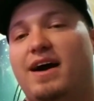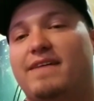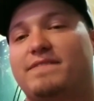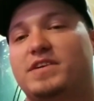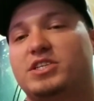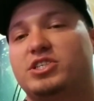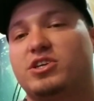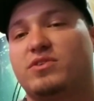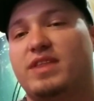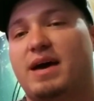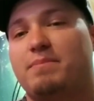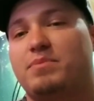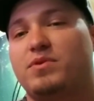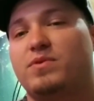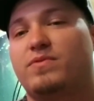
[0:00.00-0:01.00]
off to show
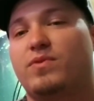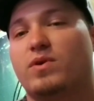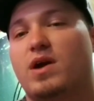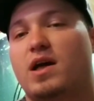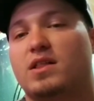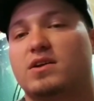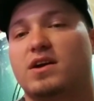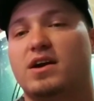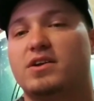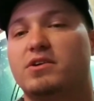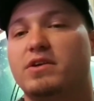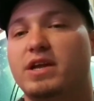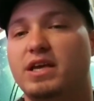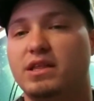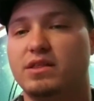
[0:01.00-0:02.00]
that beautiful color
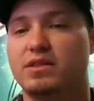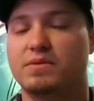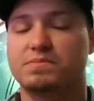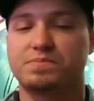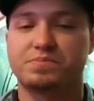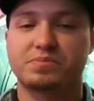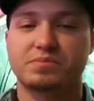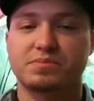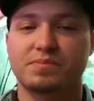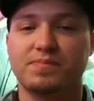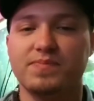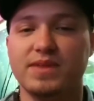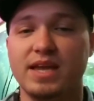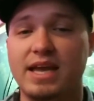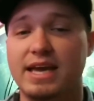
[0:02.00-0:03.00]
underneath.
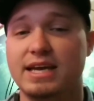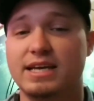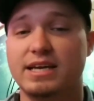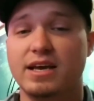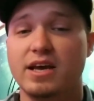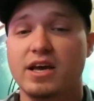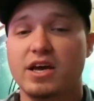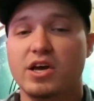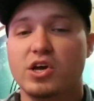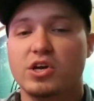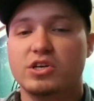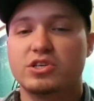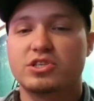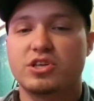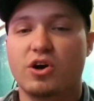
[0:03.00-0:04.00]
And
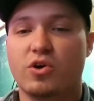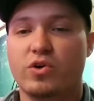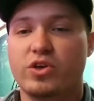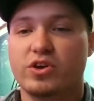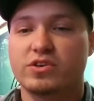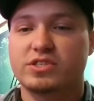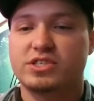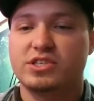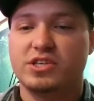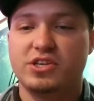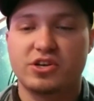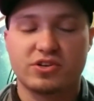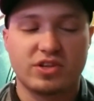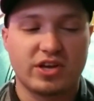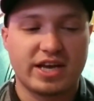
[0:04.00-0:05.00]
so you're
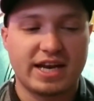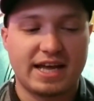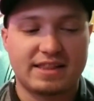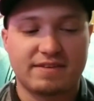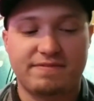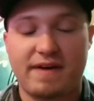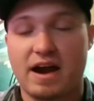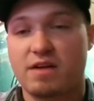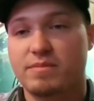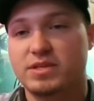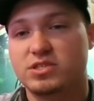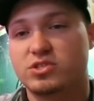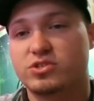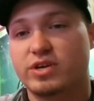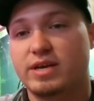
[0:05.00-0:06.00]
looking at the
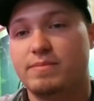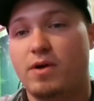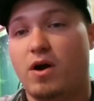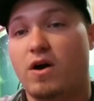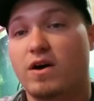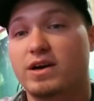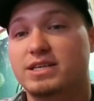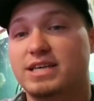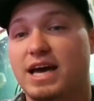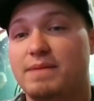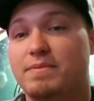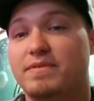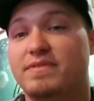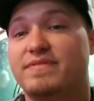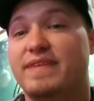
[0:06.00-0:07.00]
Fireman's Dream are a
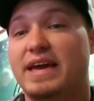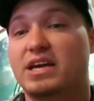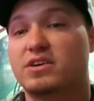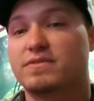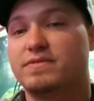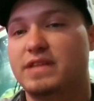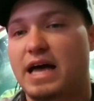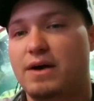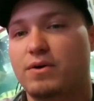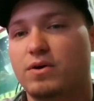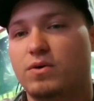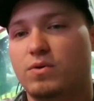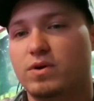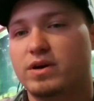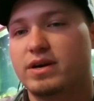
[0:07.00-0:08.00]
type of fader
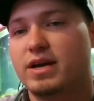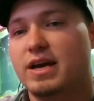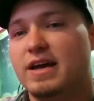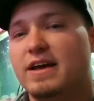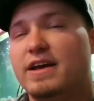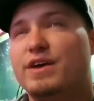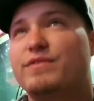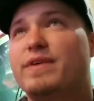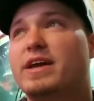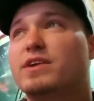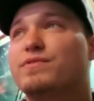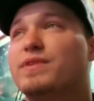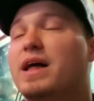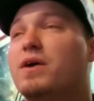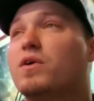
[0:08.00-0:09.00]
flowerhorn.
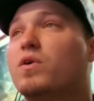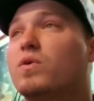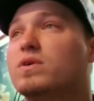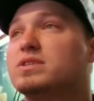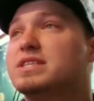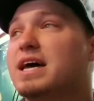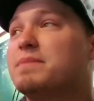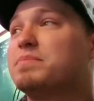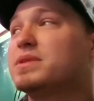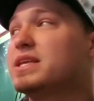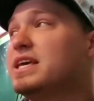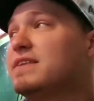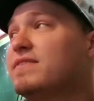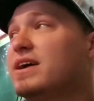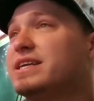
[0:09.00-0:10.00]
Fader flowerhorns, I
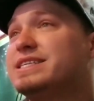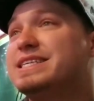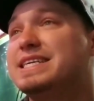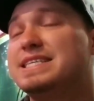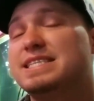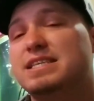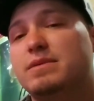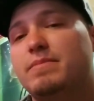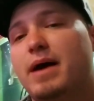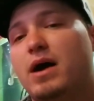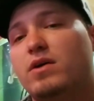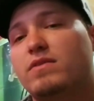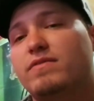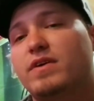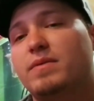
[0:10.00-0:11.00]
believe a decent
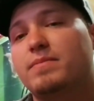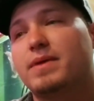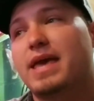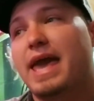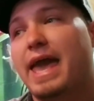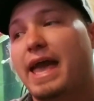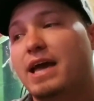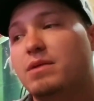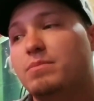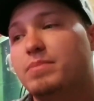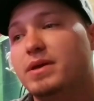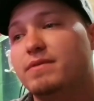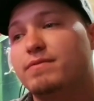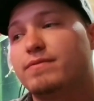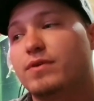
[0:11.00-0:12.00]
amount of them can
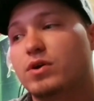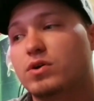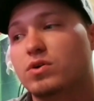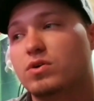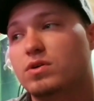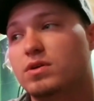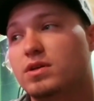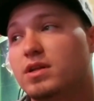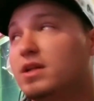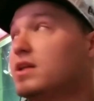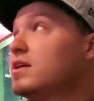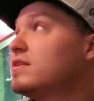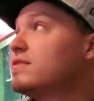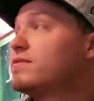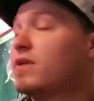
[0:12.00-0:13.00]
be fertile
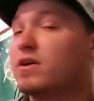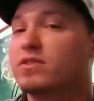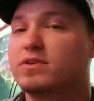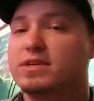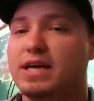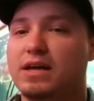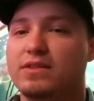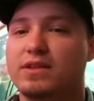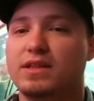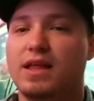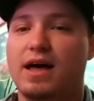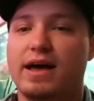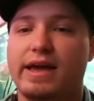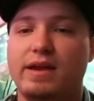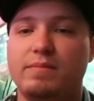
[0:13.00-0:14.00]
farther down the
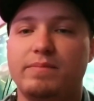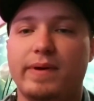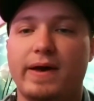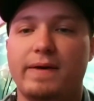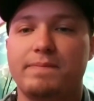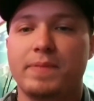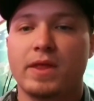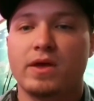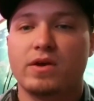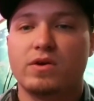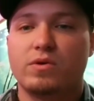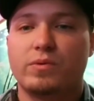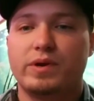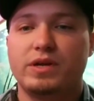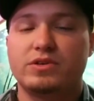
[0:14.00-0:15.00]
line, but
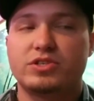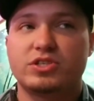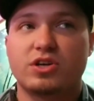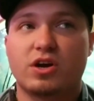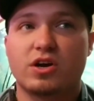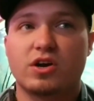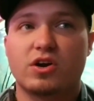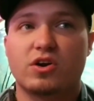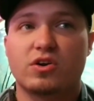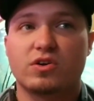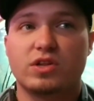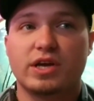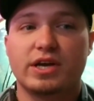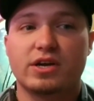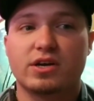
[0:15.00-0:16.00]
when you start
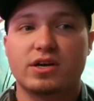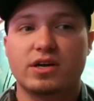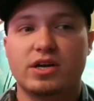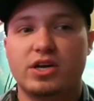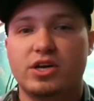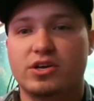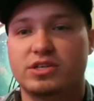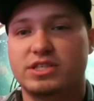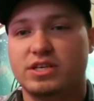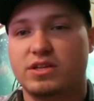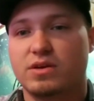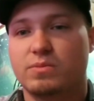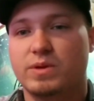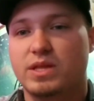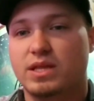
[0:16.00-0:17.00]
earlier, you're
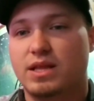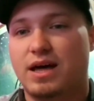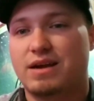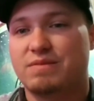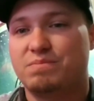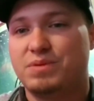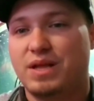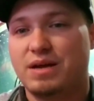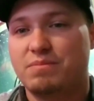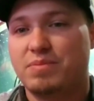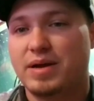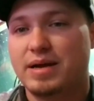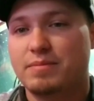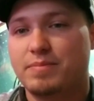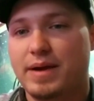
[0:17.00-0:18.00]
dealing with a lot of blood
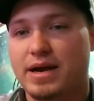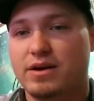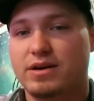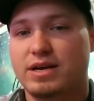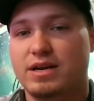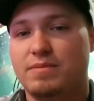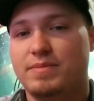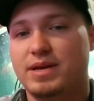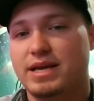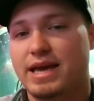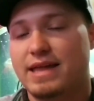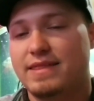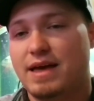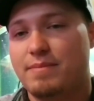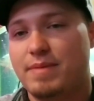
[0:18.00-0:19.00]
parrot in them, and
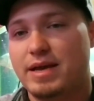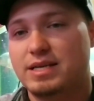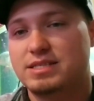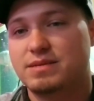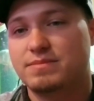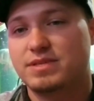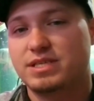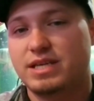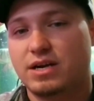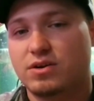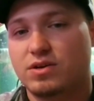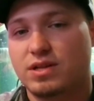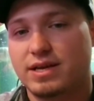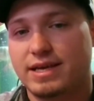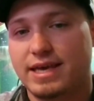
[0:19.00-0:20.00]
again, that makes them
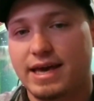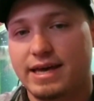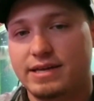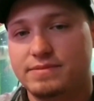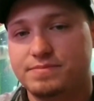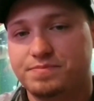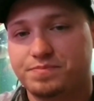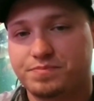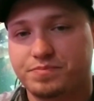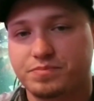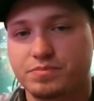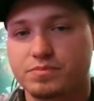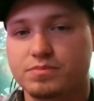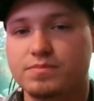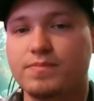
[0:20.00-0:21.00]
sterile again.
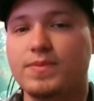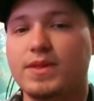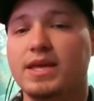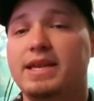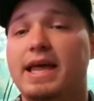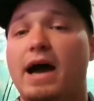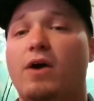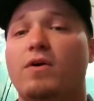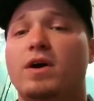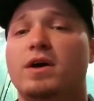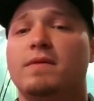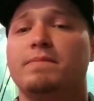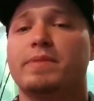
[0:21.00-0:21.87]
Now,